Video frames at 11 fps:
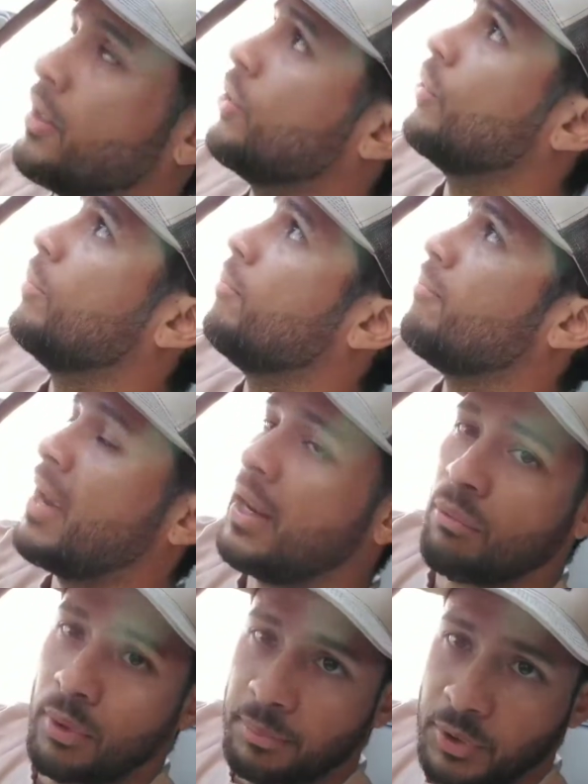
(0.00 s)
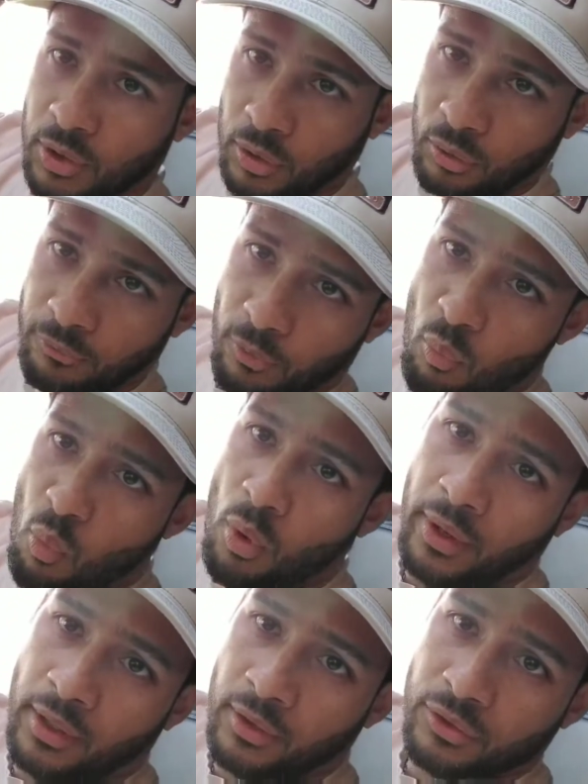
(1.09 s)
and you may rip the glue from
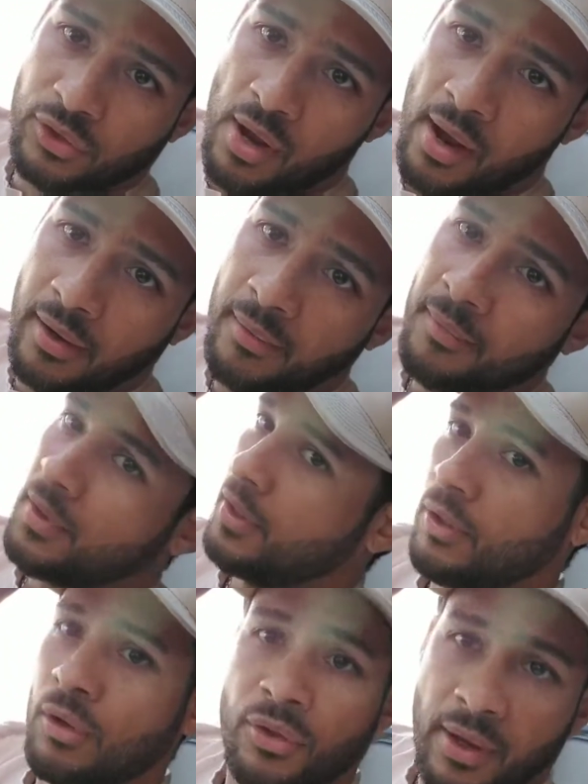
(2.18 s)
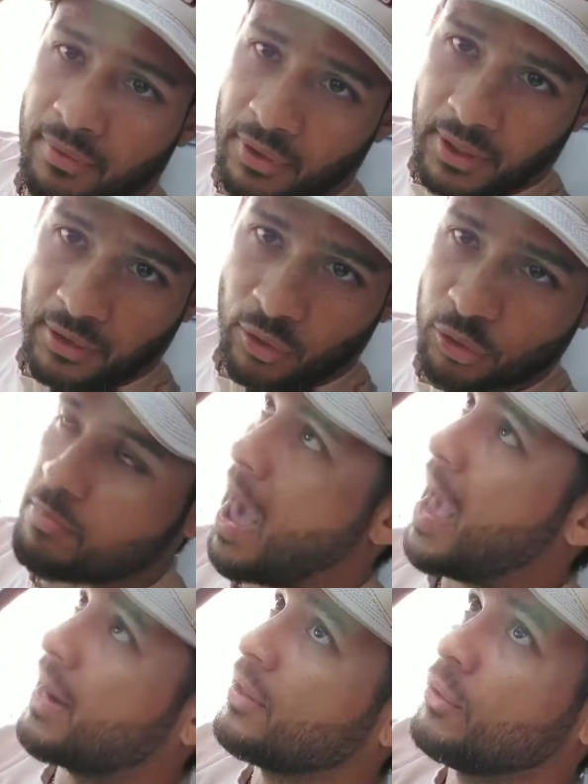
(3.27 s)
either side. You'll never get those
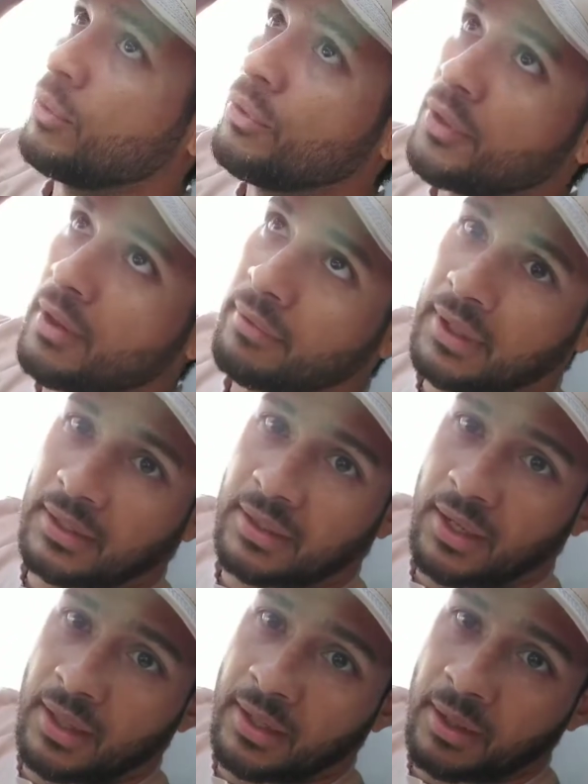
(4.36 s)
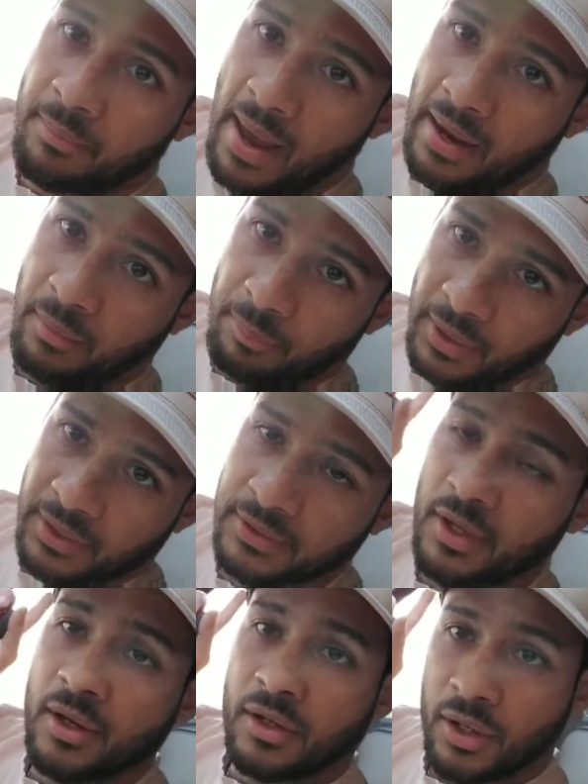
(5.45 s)
back, and you will never get the headliner back in
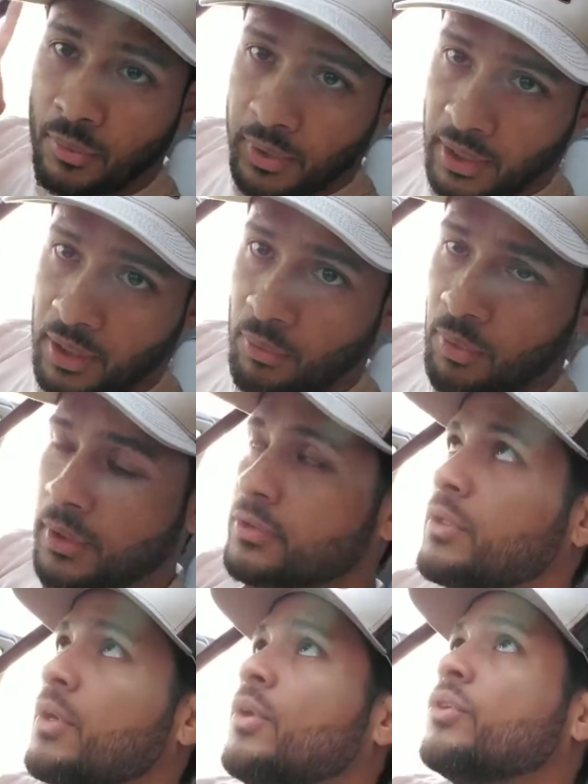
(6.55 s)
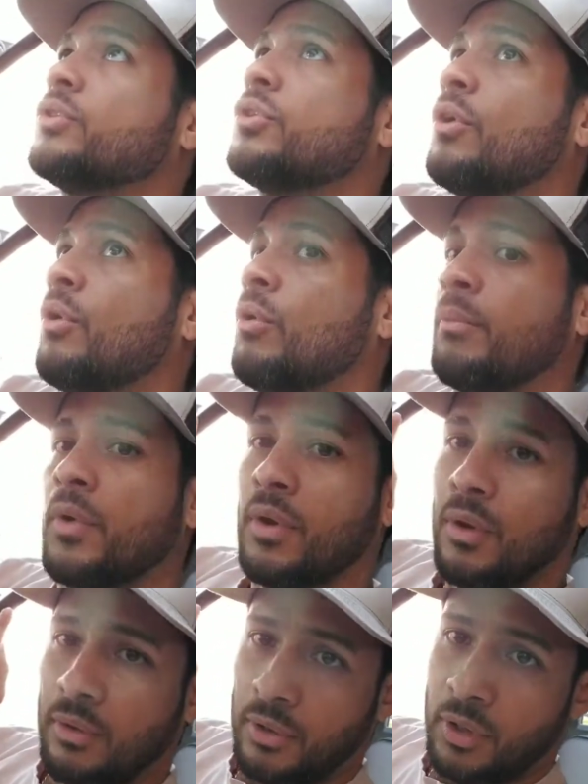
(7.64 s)
place the way it was. So,
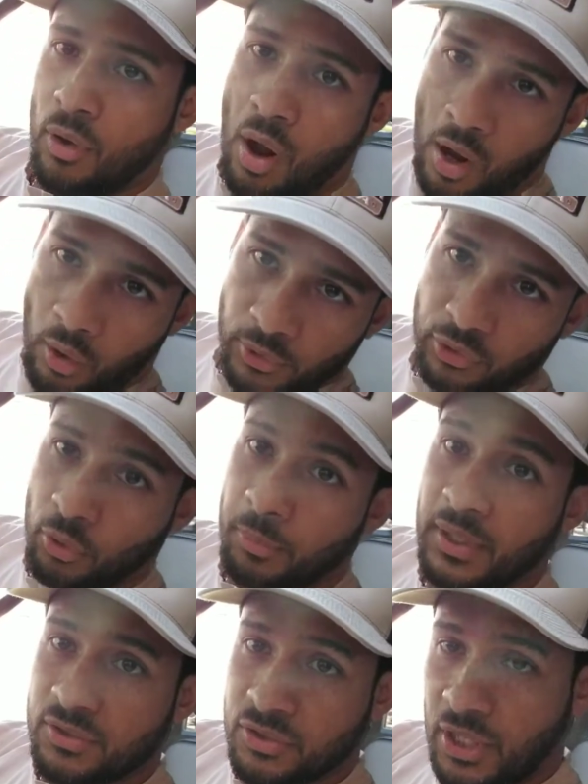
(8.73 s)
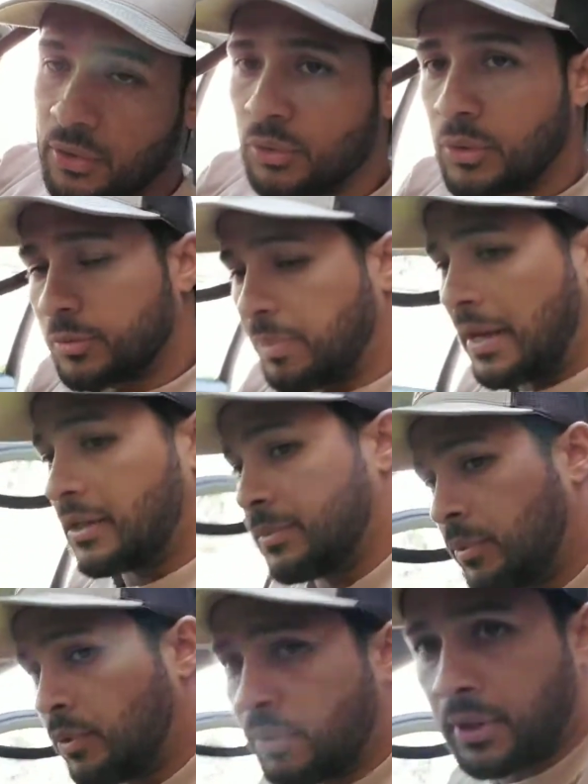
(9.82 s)
you know, I always try to be as gentle as
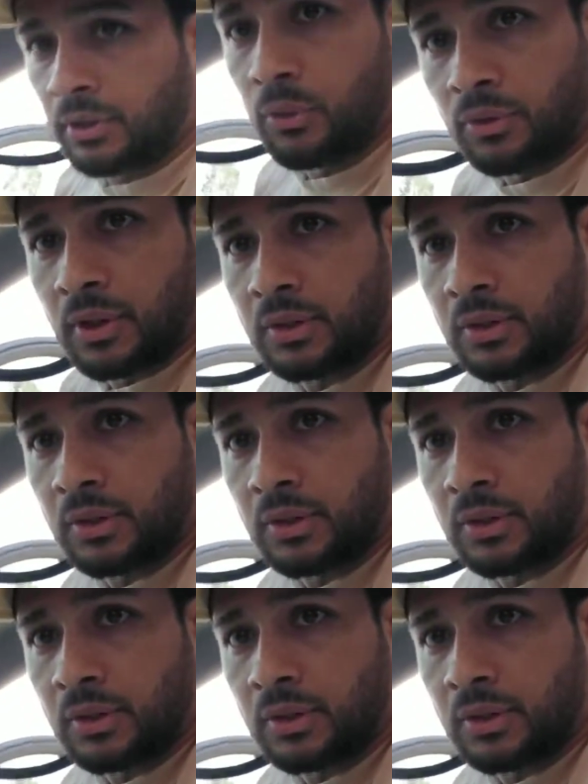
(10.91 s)
possible when I do